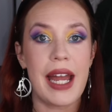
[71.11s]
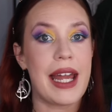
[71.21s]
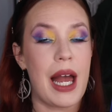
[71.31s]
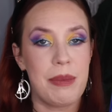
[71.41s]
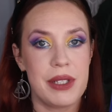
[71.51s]

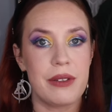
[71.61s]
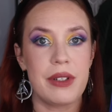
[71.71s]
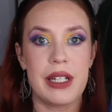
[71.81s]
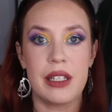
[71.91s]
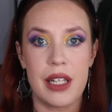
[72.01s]
I
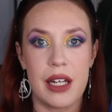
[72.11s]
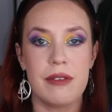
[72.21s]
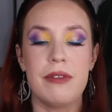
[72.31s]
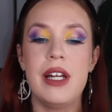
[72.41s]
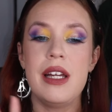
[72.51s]
absolutely
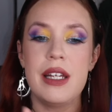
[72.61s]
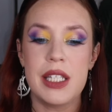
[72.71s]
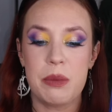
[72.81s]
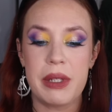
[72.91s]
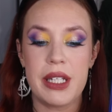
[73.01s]
love
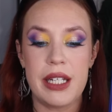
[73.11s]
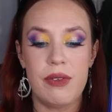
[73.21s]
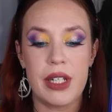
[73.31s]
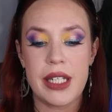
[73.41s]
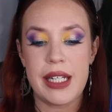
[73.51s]
split
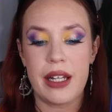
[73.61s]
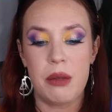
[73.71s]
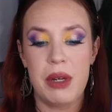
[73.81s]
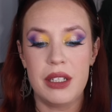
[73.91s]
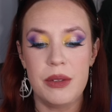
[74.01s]
evenly down
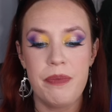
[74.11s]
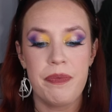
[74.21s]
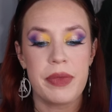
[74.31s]
the middle